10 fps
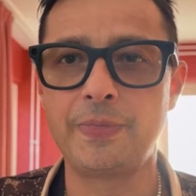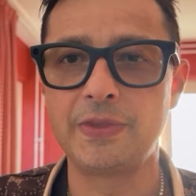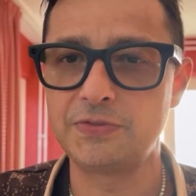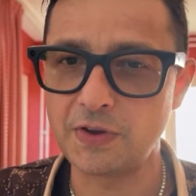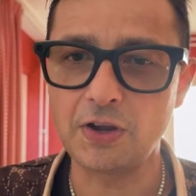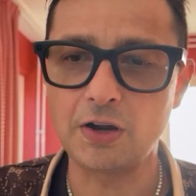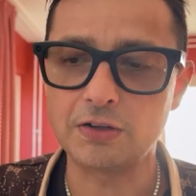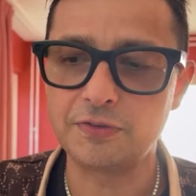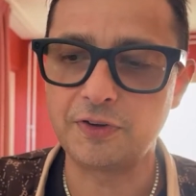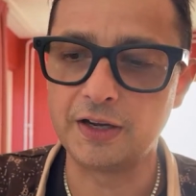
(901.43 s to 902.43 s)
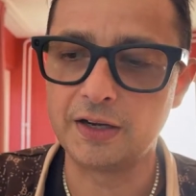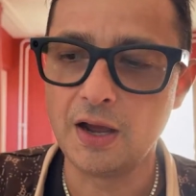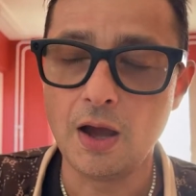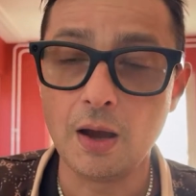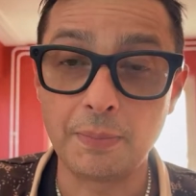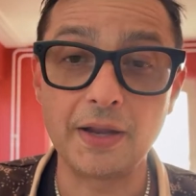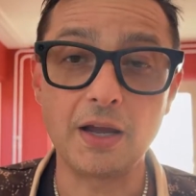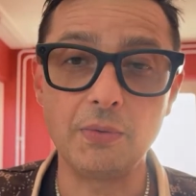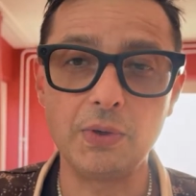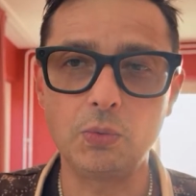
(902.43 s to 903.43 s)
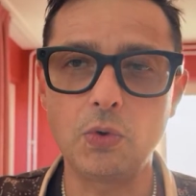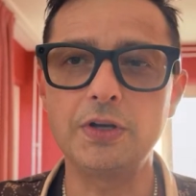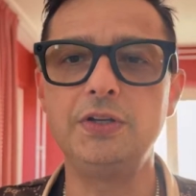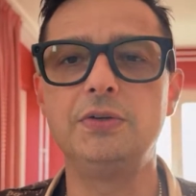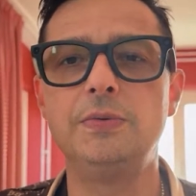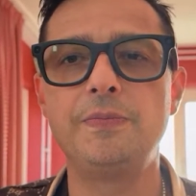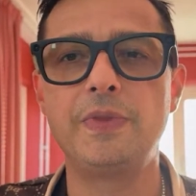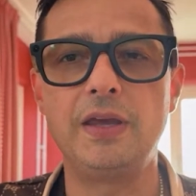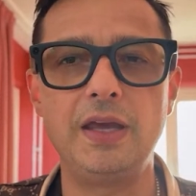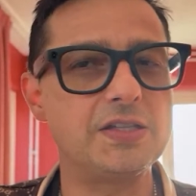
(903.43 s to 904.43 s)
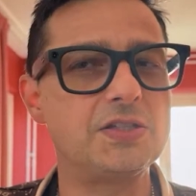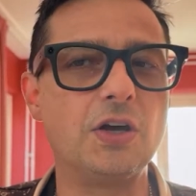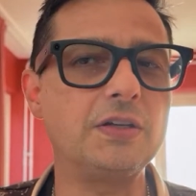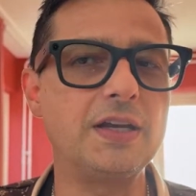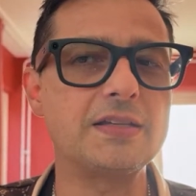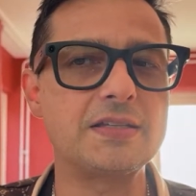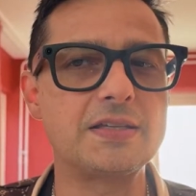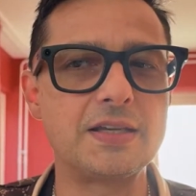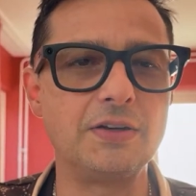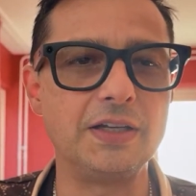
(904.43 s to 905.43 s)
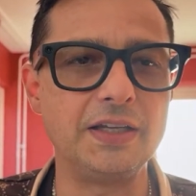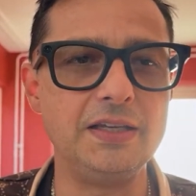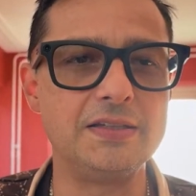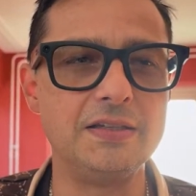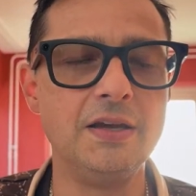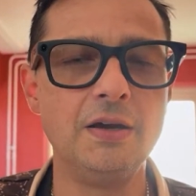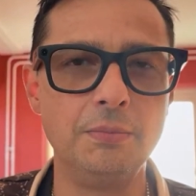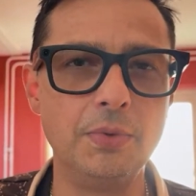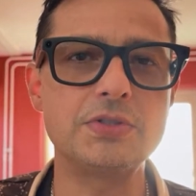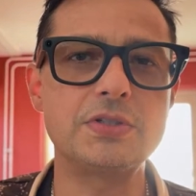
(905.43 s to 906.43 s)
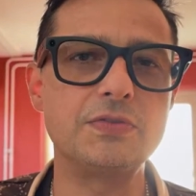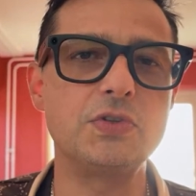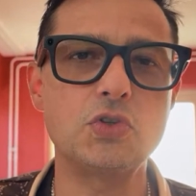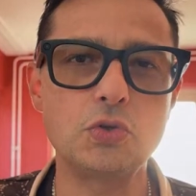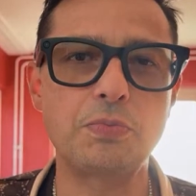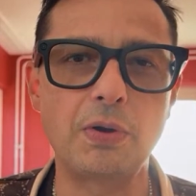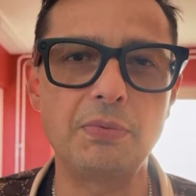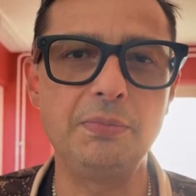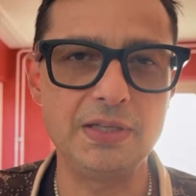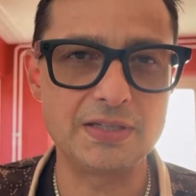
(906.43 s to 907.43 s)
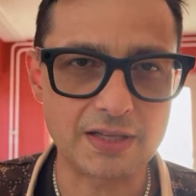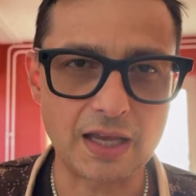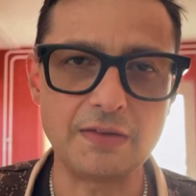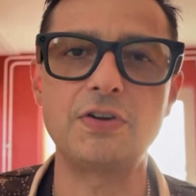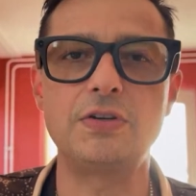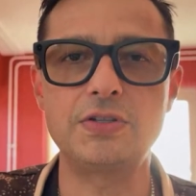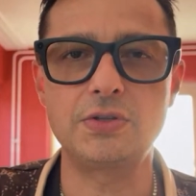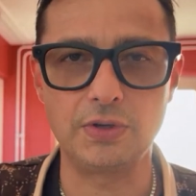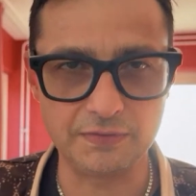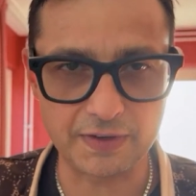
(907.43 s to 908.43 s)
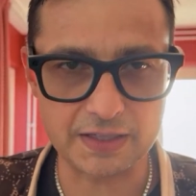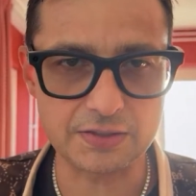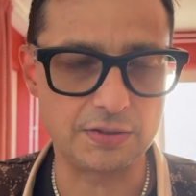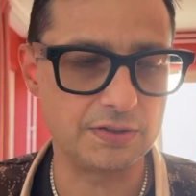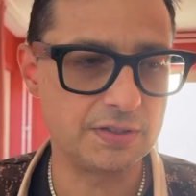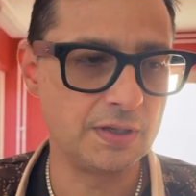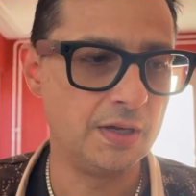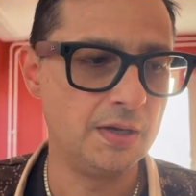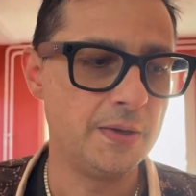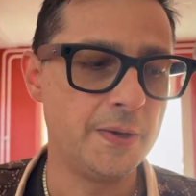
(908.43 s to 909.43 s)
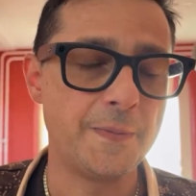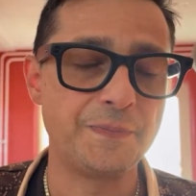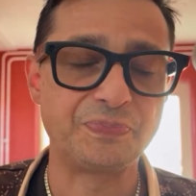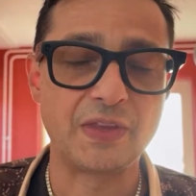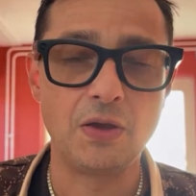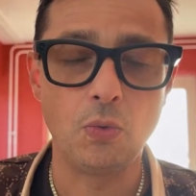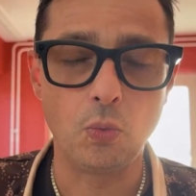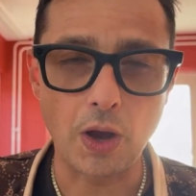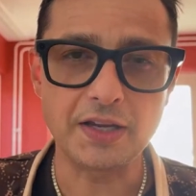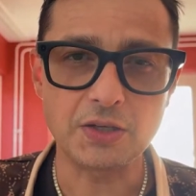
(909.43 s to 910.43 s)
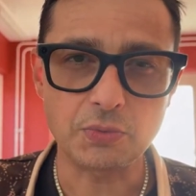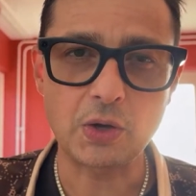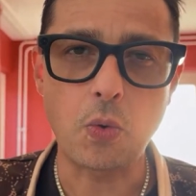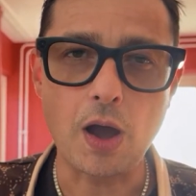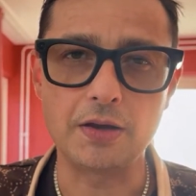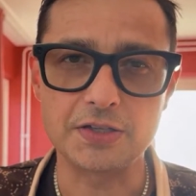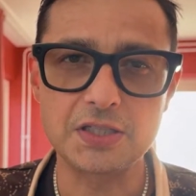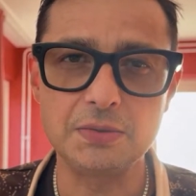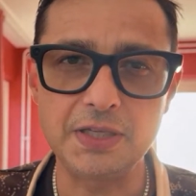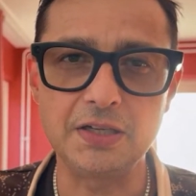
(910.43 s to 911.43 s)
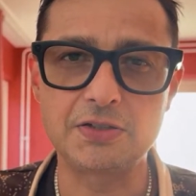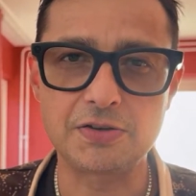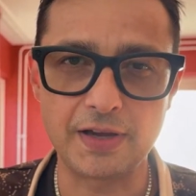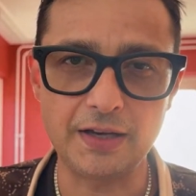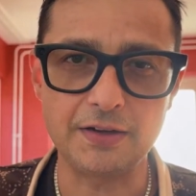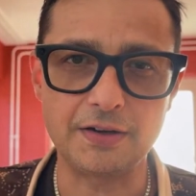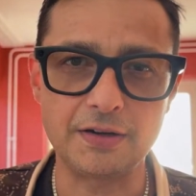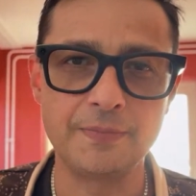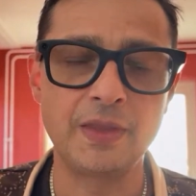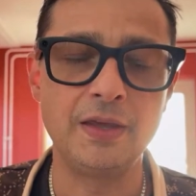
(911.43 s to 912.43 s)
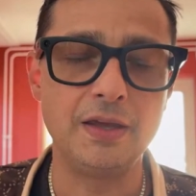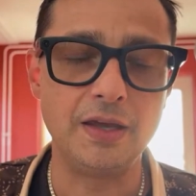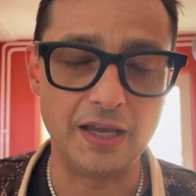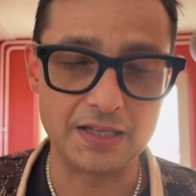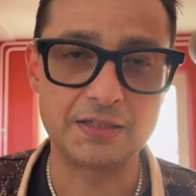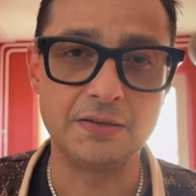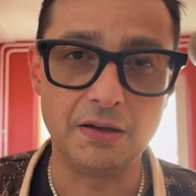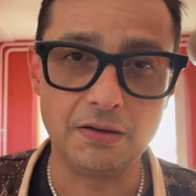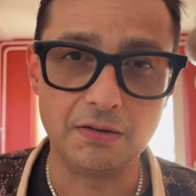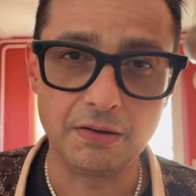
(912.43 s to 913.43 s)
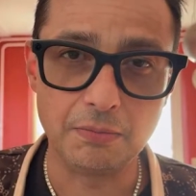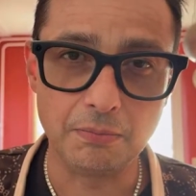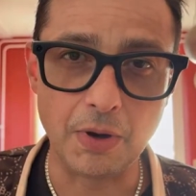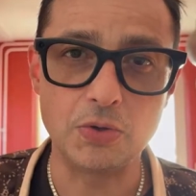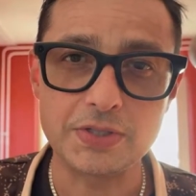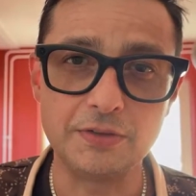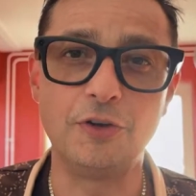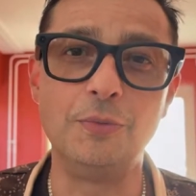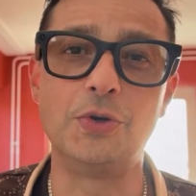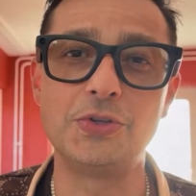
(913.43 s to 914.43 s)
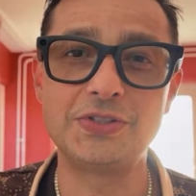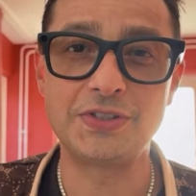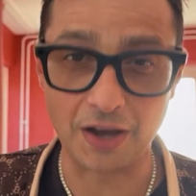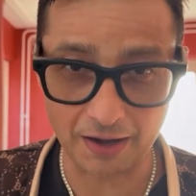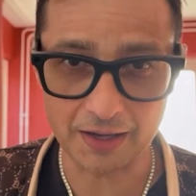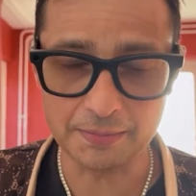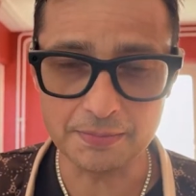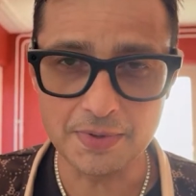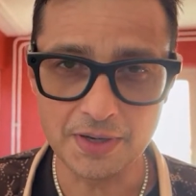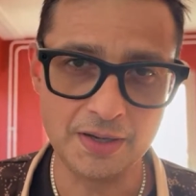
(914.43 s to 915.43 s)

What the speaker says: It's very hard to find. But I will warn you, it's not necessarily easy. Most of you should probably be savers or investors. What it requires to be a trader is most and foremost time,